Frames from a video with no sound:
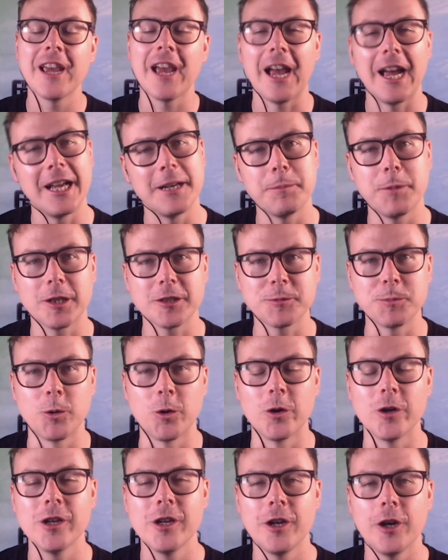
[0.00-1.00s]
and much
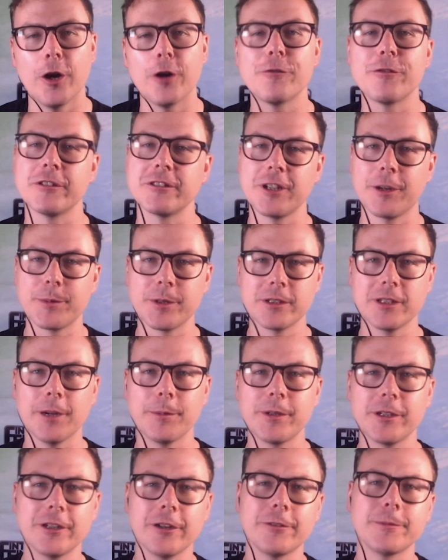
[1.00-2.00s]
more over at
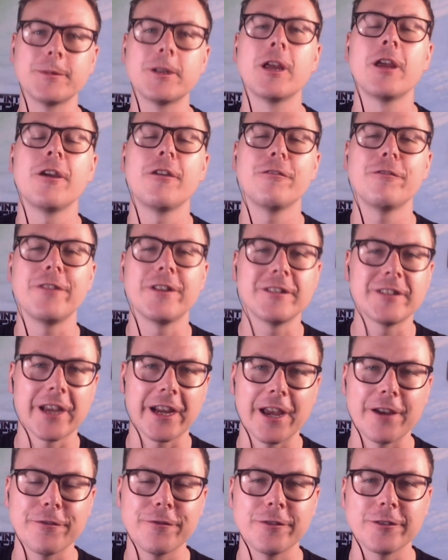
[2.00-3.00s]

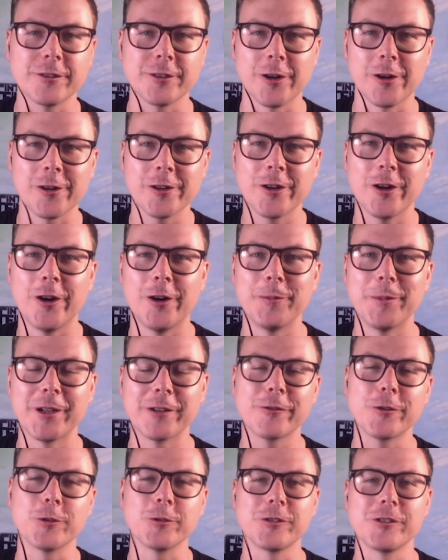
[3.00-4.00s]
www.fintechf.com and
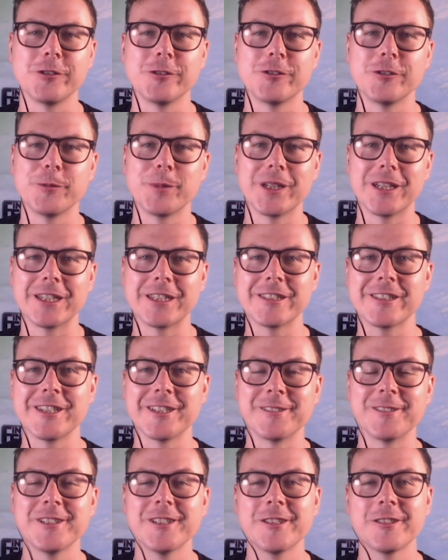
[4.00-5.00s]
of course YouTube and
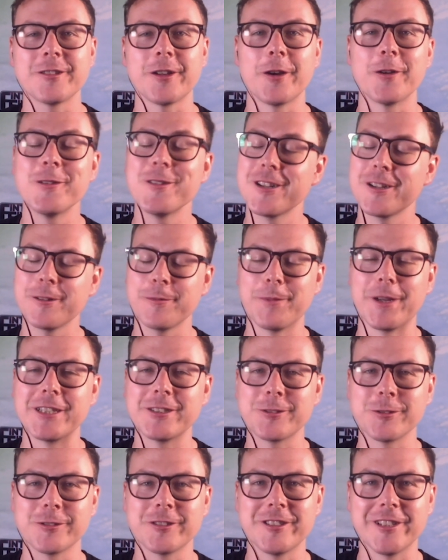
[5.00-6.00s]
LinkedIn. So make
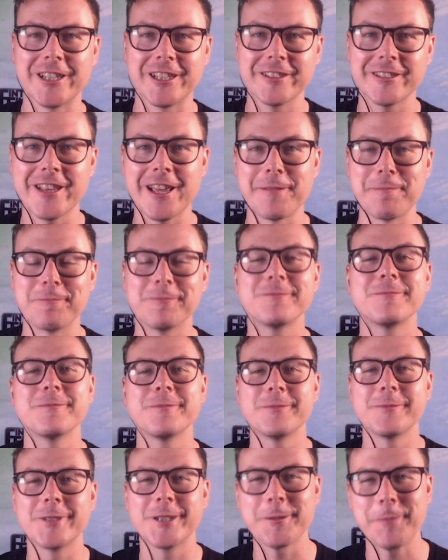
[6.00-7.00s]
sure to see us then.
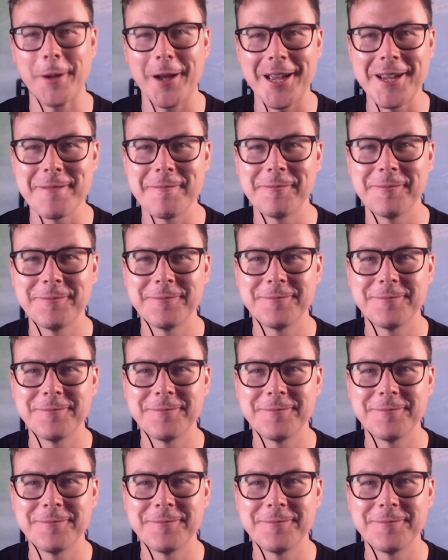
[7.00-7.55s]
Goodbye.